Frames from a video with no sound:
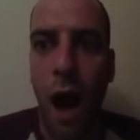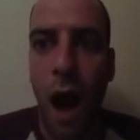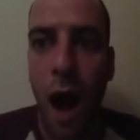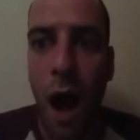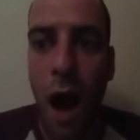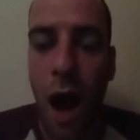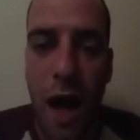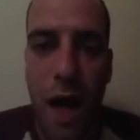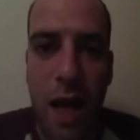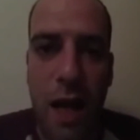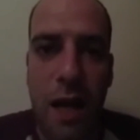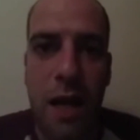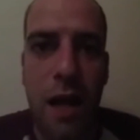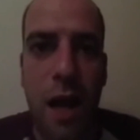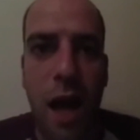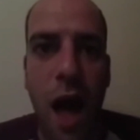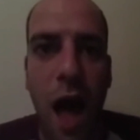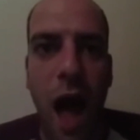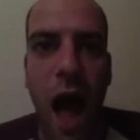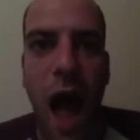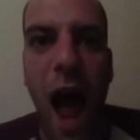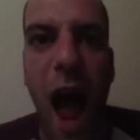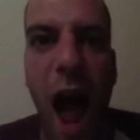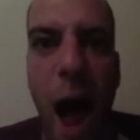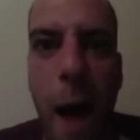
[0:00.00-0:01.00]
I
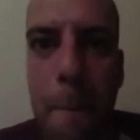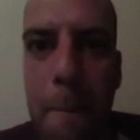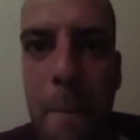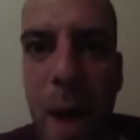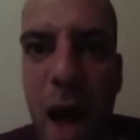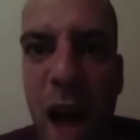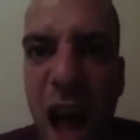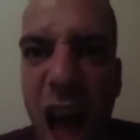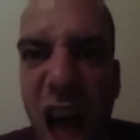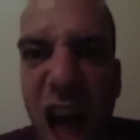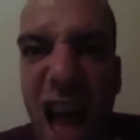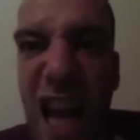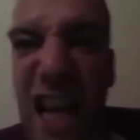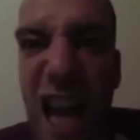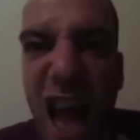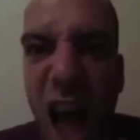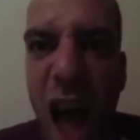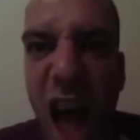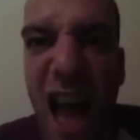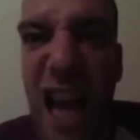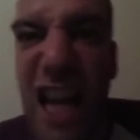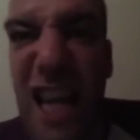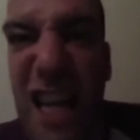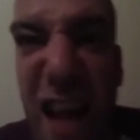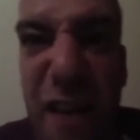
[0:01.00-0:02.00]

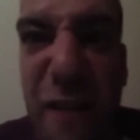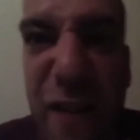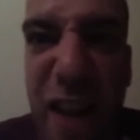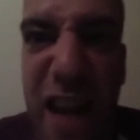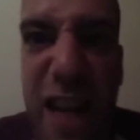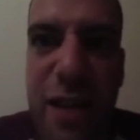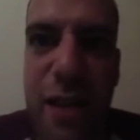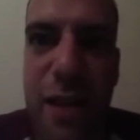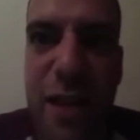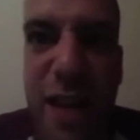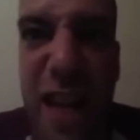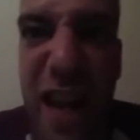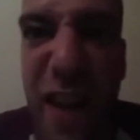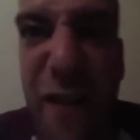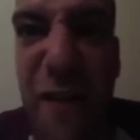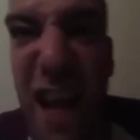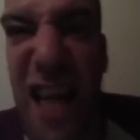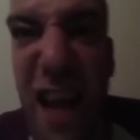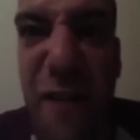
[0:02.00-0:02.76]
am livid, livid,